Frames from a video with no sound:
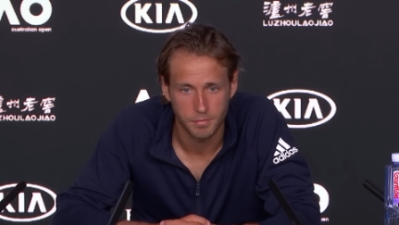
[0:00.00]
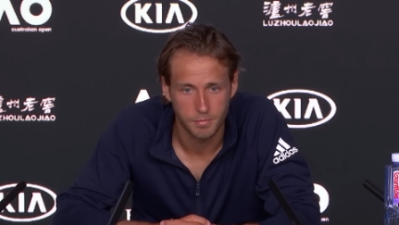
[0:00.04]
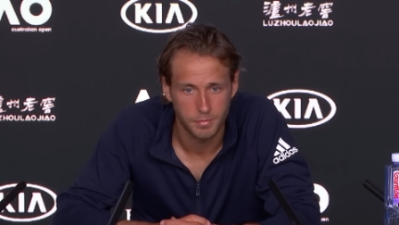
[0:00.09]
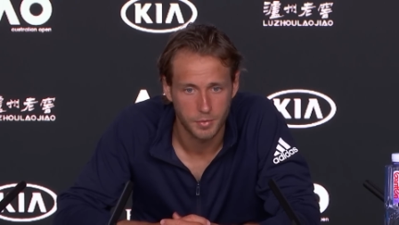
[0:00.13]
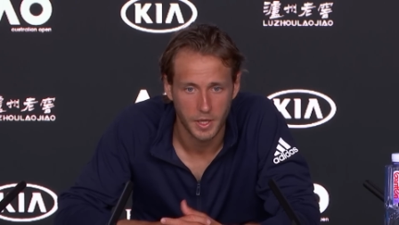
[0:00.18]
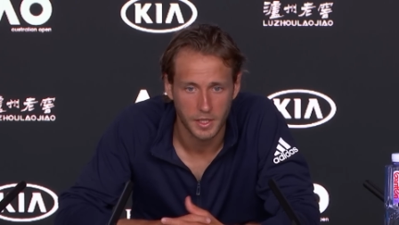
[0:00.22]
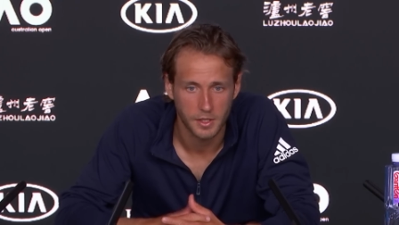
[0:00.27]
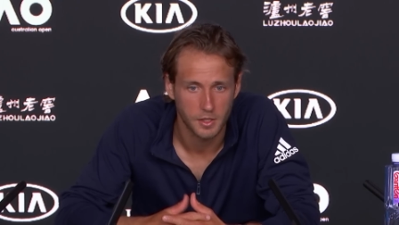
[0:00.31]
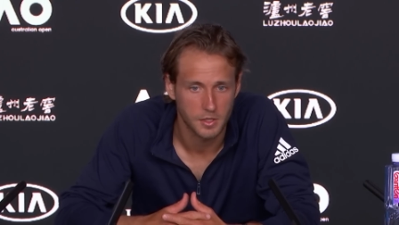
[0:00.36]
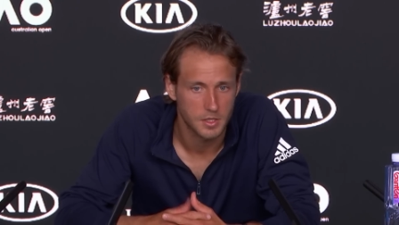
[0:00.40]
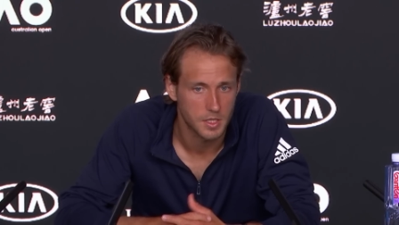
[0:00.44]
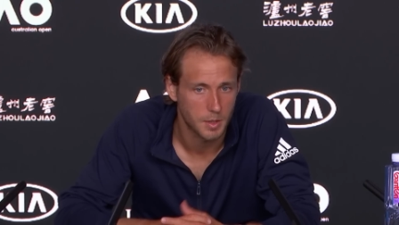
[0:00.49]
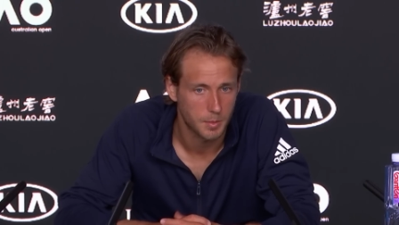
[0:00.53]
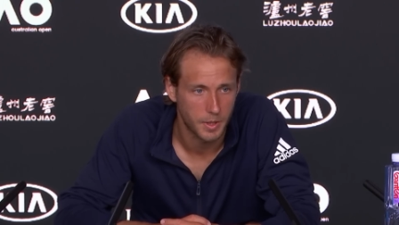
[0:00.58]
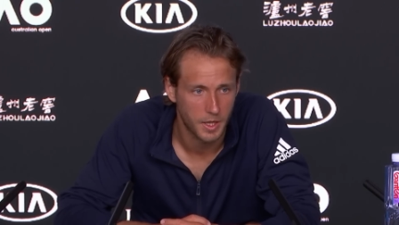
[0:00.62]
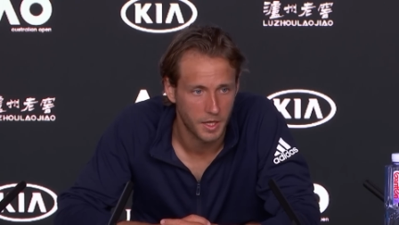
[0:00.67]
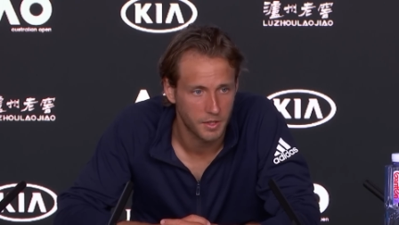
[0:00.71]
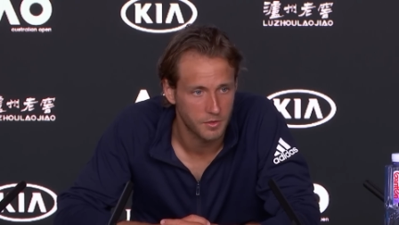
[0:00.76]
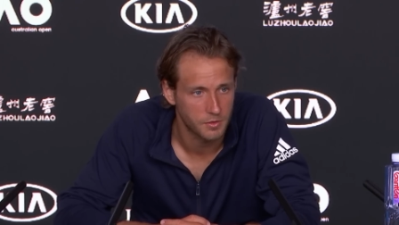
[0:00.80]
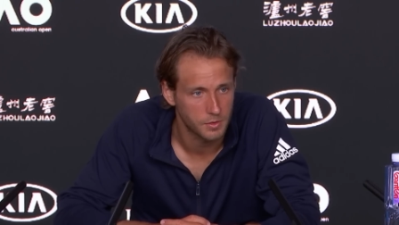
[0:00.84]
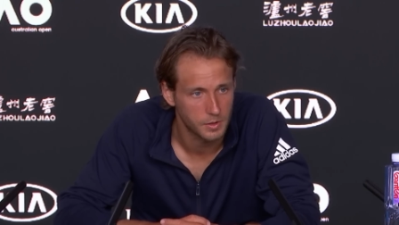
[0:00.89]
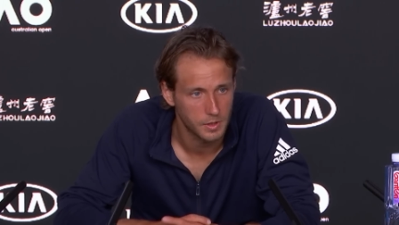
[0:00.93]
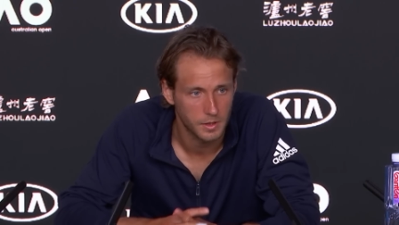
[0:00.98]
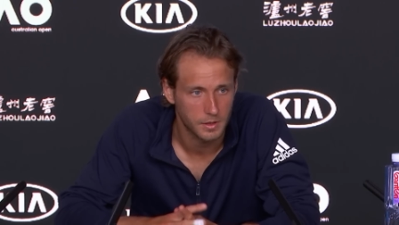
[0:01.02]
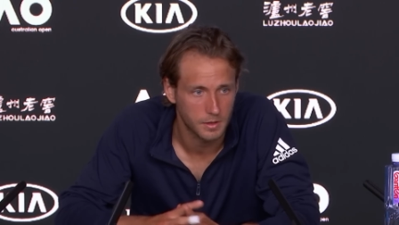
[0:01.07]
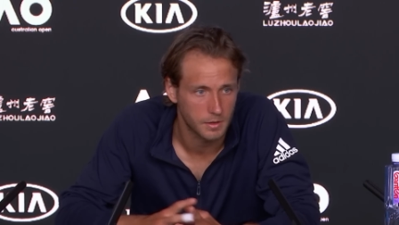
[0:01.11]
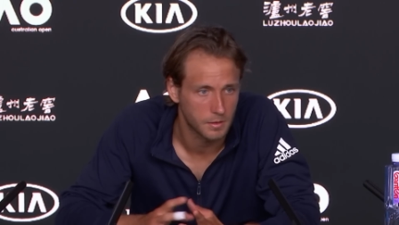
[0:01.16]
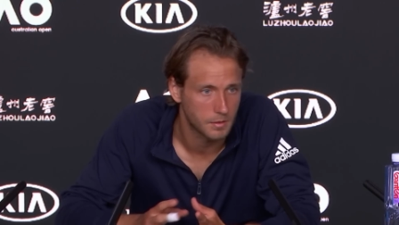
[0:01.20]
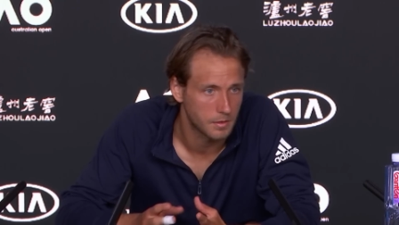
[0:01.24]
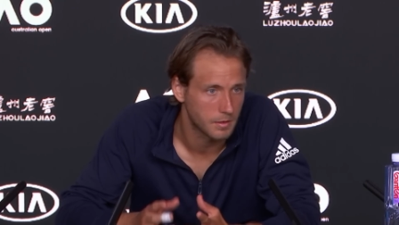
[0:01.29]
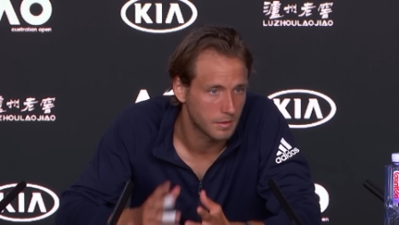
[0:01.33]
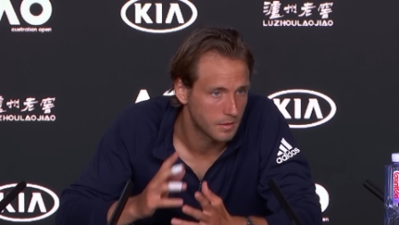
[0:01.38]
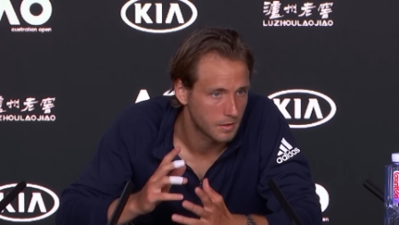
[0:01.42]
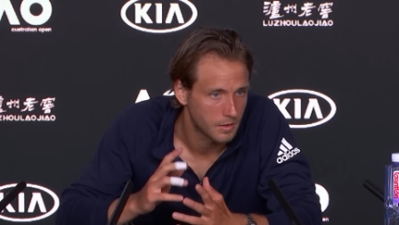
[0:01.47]
break the top 100
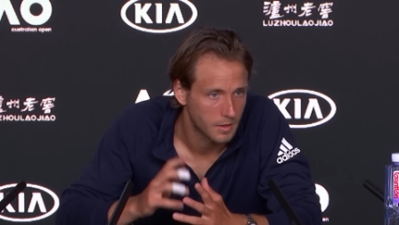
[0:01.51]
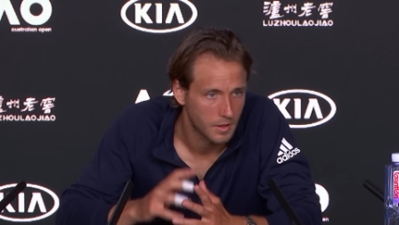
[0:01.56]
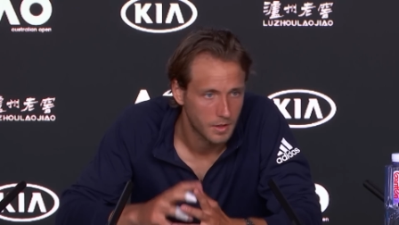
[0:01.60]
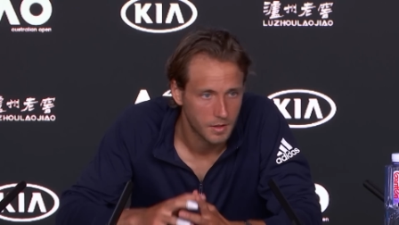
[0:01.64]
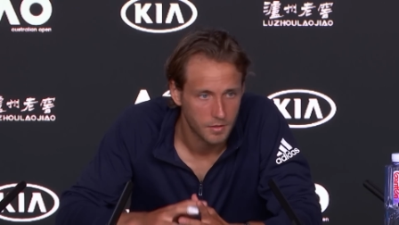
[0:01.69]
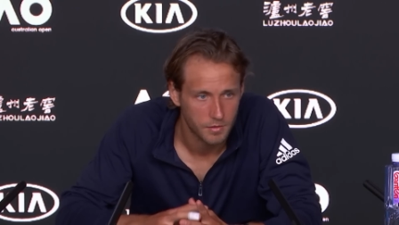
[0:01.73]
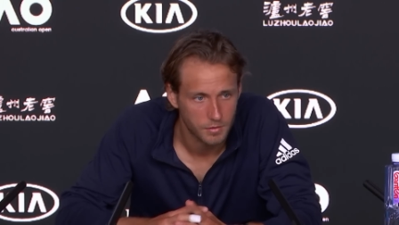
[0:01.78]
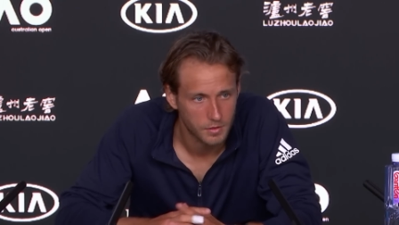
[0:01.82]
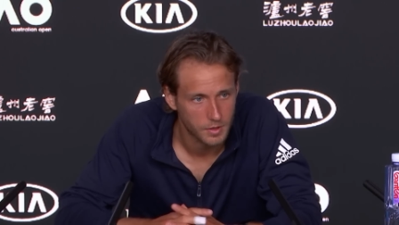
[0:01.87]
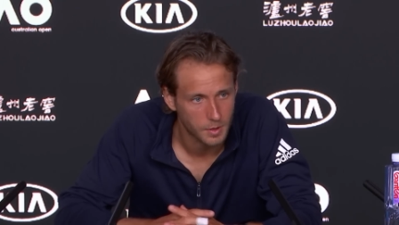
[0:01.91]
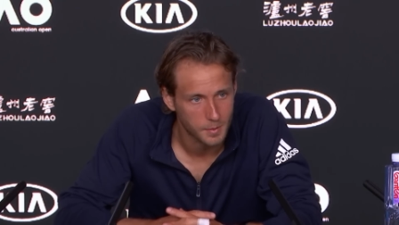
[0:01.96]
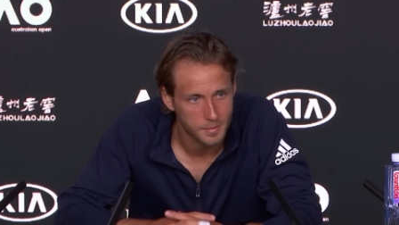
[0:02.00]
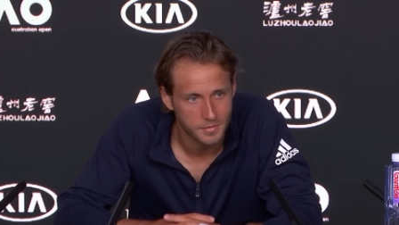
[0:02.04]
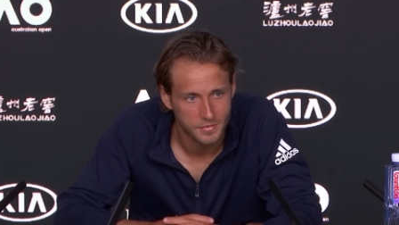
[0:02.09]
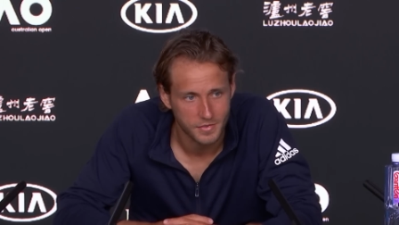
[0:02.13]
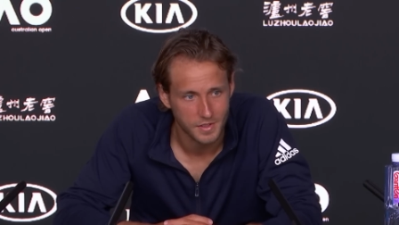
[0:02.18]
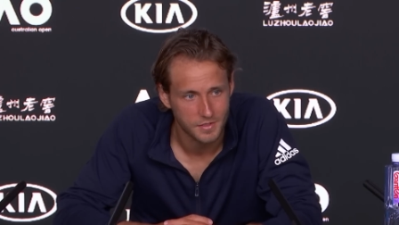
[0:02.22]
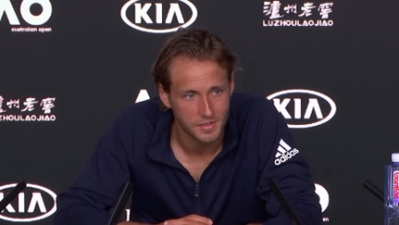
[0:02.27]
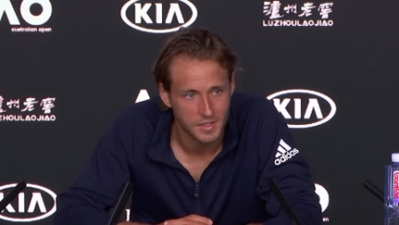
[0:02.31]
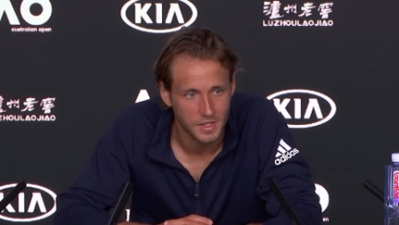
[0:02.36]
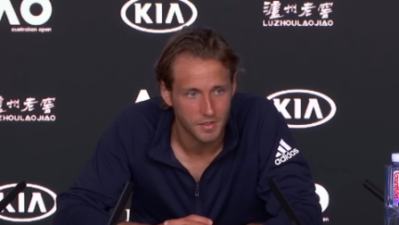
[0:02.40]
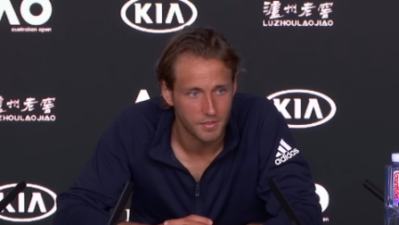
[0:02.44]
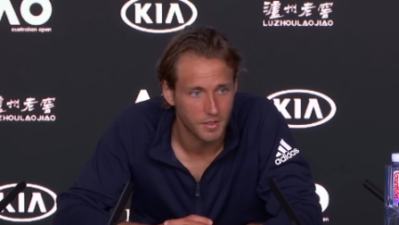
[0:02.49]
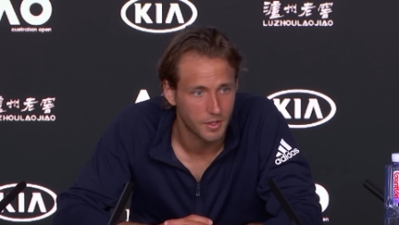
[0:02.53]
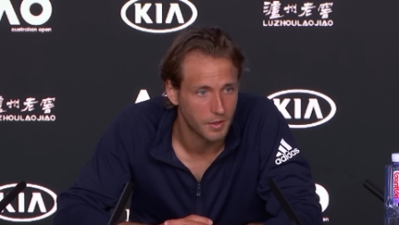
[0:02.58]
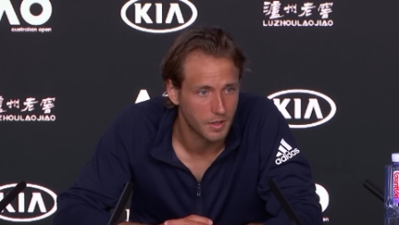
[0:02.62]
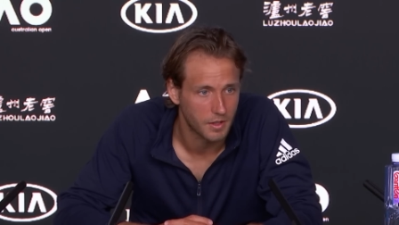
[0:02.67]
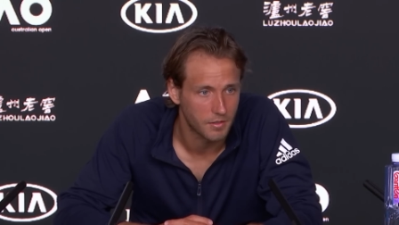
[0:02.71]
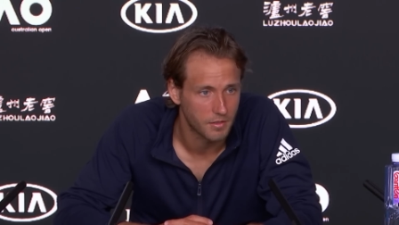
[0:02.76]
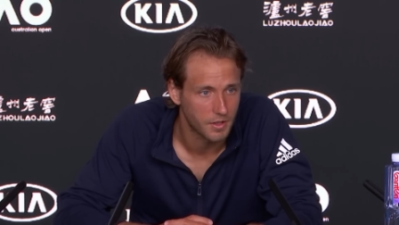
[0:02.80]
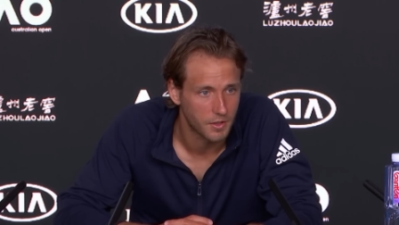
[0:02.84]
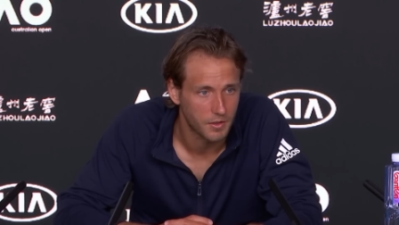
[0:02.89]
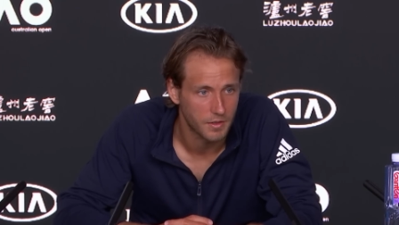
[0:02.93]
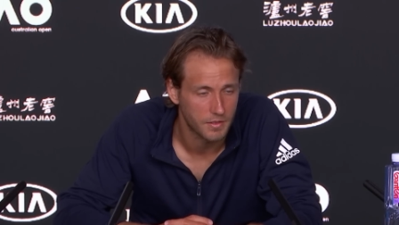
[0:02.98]
and top 50
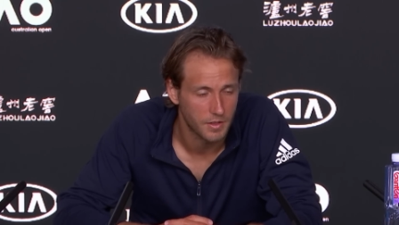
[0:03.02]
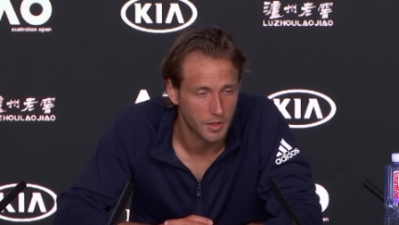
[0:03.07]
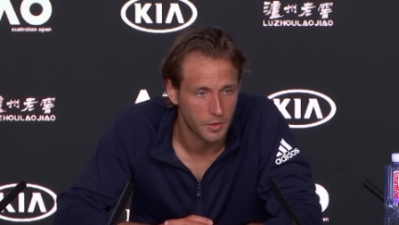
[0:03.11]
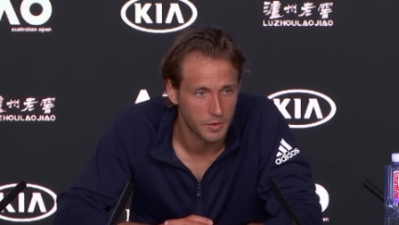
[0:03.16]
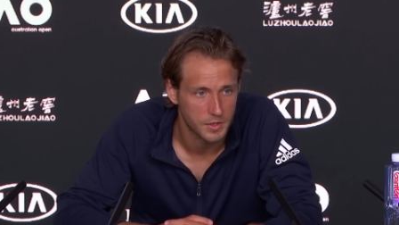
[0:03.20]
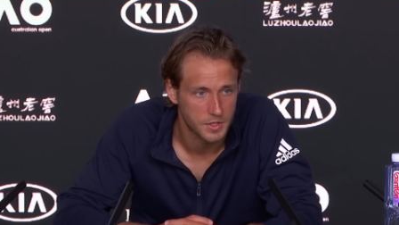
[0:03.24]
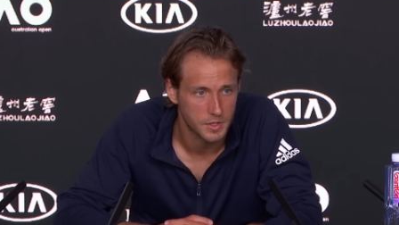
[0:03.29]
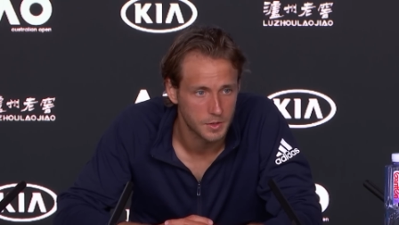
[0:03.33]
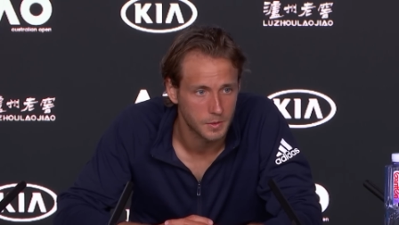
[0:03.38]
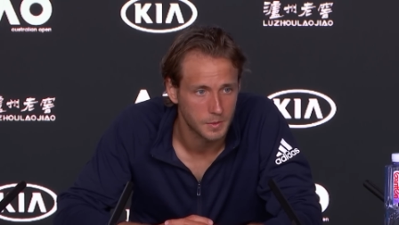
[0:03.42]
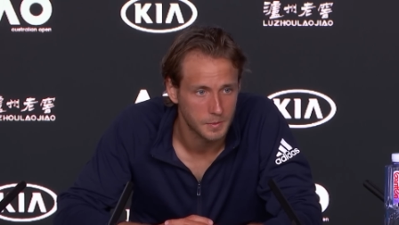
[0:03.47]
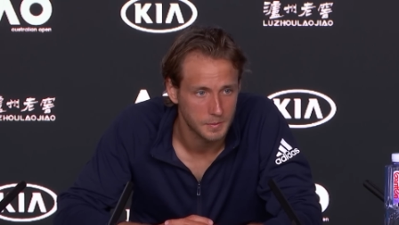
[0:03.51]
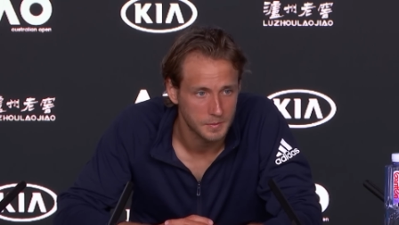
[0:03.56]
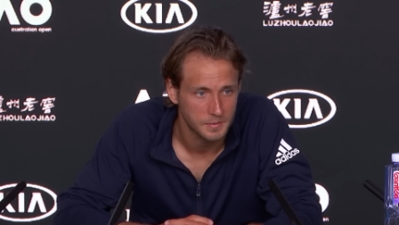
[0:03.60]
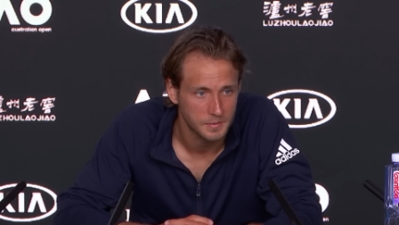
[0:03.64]
very, very, very soon.